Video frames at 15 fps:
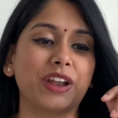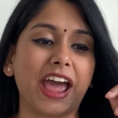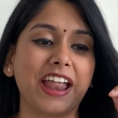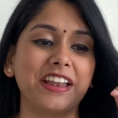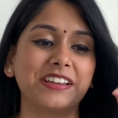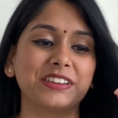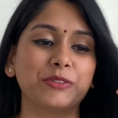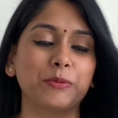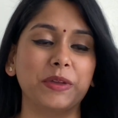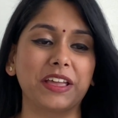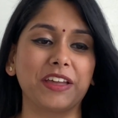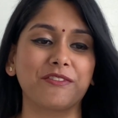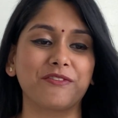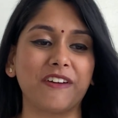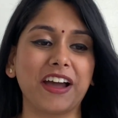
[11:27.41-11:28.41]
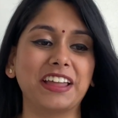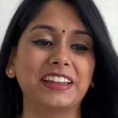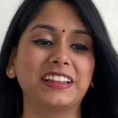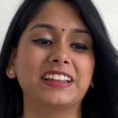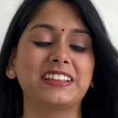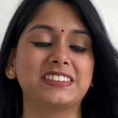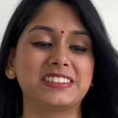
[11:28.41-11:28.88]
And we can
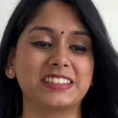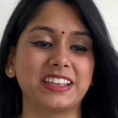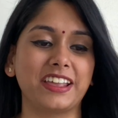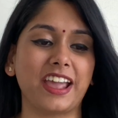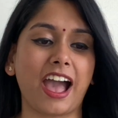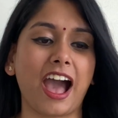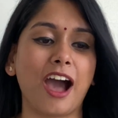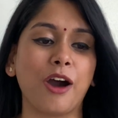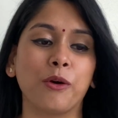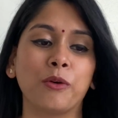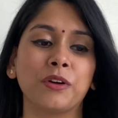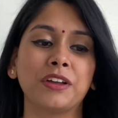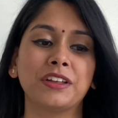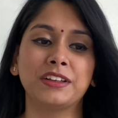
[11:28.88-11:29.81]
finally see how